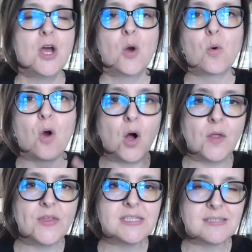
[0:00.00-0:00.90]
where
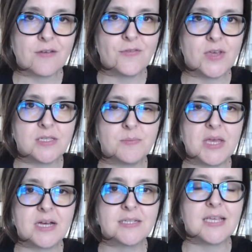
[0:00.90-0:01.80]
all this stuff is,
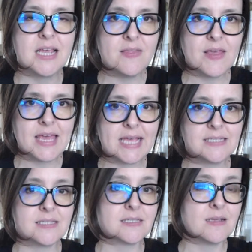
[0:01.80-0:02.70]
because in the
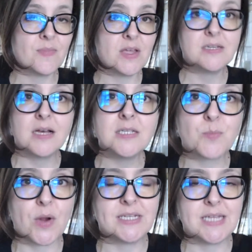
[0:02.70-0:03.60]
case something does
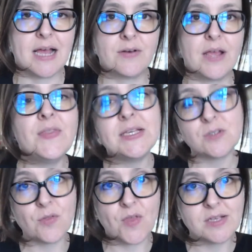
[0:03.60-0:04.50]
break down, and these
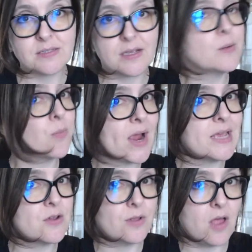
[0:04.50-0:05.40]
are things that can
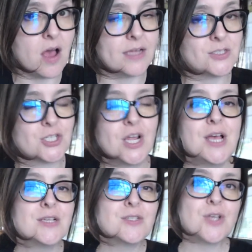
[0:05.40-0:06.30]
break your launch.
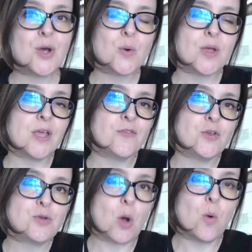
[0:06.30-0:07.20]
So if
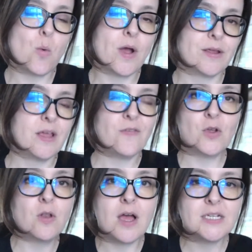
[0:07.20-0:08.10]

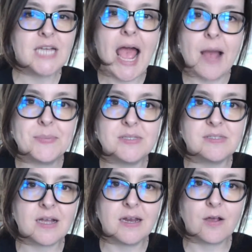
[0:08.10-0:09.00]
your launch happens
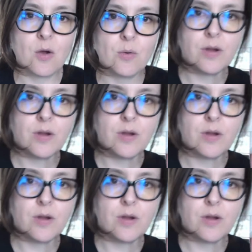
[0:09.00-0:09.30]
to kind of go